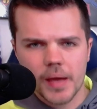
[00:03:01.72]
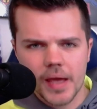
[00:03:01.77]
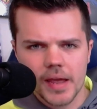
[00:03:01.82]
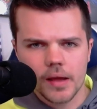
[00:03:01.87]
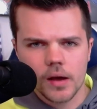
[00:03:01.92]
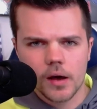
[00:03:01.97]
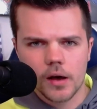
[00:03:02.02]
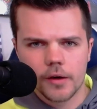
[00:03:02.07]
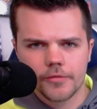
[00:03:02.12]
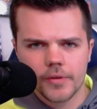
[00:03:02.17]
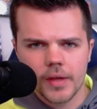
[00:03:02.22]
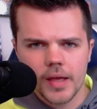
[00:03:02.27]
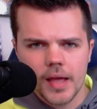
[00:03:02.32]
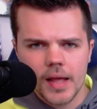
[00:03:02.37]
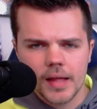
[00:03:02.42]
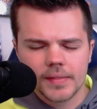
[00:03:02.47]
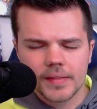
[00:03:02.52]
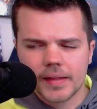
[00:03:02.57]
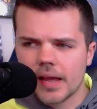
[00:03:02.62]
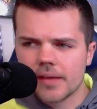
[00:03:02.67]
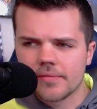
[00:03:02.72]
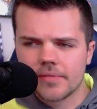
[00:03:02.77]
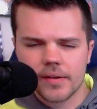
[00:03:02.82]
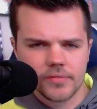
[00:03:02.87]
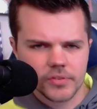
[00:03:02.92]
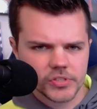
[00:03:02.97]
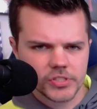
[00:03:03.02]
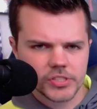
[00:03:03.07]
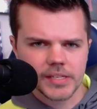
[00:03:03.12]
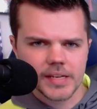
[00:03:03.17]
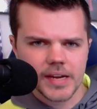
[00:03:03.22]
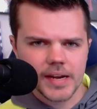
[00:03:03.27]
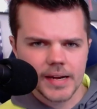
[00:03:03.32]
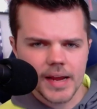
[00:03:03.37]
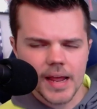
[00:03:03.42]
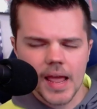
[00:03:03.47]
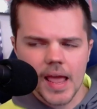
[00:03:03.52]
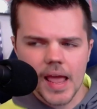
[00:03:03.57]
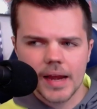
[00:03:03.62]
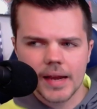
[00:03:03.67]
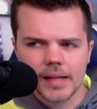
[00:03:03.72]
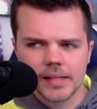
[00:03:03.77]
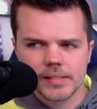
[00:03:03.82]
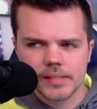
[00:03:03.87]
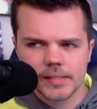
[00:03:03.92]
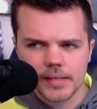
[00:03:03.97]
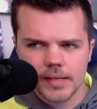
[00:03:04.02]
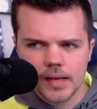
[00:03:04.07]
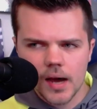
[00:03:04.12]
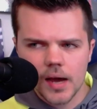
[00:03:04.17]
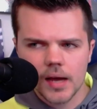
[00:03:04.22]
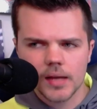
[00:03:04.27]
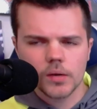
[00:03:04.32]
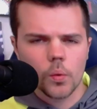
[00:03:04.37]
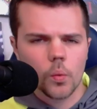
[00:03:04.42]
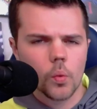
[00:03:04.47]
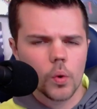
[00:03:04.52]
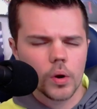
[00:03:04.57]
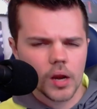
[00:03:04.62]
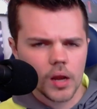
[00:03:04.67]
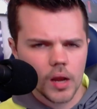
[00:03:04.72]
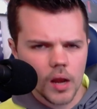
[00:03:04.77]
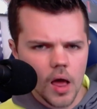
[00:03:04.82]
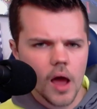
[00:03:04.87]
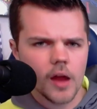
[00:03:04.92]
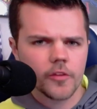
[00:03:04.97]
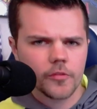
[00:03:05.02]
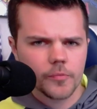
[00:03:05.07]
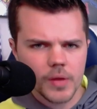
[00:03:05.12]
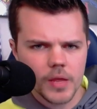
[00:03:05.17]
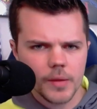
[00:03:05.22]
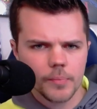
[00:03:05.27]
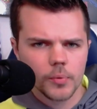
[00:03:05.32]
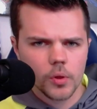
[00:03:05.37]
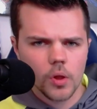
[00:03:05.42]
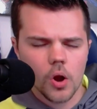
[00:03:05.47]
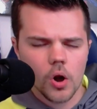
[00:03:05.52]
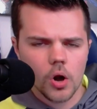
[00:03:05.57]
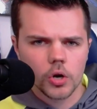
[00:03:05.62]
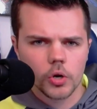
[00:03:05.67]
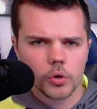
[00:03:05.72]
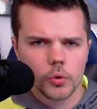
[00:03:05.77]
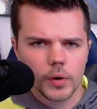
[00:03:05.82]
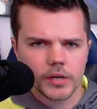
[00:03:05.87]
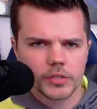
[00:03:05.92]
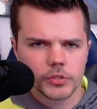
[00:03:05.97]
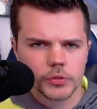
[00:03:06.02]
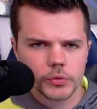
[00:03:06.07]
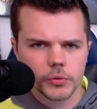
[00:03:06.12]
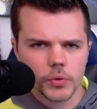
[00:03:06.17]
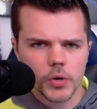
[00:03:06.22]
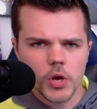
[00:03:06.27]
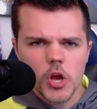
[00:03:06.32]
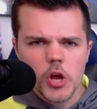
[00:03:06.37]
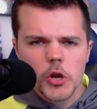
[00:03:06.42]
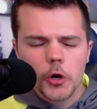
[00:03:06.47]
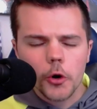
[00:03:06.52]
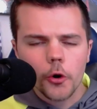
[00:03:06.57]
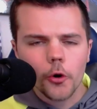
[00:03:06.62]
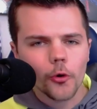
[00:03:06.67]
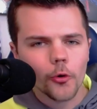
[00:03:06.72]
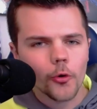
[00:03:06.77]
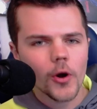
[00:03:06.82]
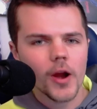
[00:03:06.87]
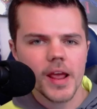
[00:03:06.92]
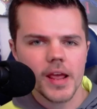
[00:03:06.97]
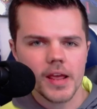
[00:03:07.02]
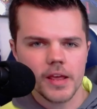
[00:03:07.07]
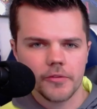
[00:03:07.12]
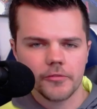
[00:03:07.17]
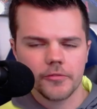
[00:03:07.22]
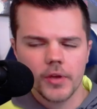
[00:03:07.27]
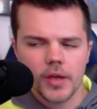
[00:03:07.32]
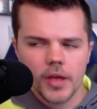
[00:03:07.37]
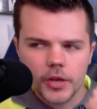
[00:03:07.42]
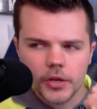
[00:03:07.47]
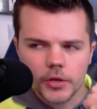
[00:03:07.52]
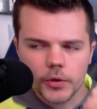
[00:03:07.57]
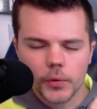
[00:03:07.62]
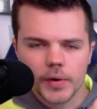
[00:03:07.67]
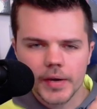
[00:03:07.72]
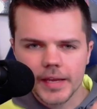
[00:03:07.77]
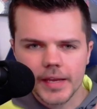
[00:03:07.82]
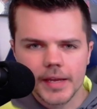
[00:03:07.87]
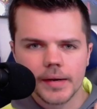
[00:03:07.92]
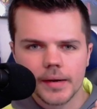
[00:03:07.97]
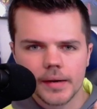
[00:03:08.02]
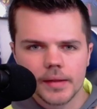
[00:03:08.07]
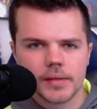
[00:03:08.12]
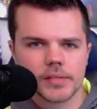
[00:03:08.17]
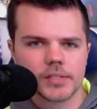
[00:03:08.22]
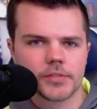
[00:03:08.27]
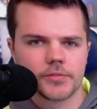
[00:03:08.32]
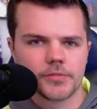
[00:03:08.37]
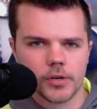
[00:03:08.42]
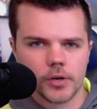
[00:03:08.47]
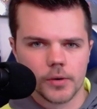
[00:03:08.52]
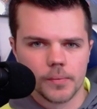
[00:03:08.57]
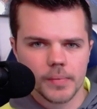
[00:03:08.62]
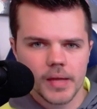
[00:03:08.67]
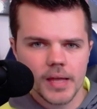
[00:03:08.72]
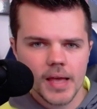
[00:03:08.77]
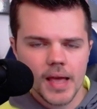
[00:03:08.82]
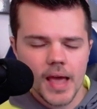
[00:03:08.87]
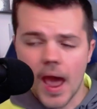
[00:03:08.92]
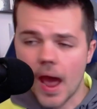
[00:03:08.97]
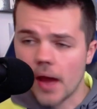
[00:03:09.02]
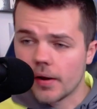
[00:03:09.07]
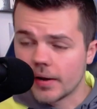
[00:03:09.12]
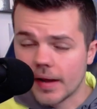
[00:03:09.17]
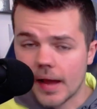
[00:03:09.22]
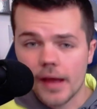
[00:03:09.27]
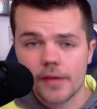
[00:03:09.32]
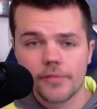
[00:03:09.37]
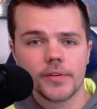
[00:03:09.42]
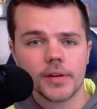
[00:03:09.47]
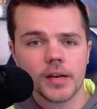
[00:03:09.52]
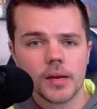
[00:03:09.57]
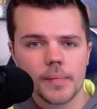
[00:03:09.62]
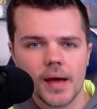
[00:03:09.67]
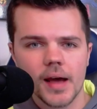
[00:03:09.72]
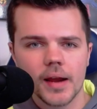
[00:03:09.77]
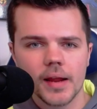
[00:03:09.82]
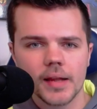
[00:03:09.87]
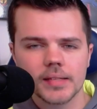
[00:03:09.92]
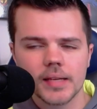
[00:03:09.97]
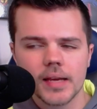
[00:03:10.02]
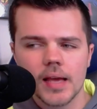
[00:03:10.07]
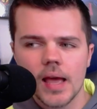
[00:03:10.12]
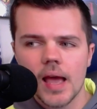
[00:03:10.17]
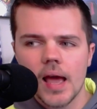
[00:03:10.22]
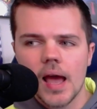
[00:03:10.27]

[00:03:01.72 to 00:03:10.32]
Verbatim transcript: payoff that I've ever seen, and it's not what a lot of people are going to crave going into this film. How did I feel about it?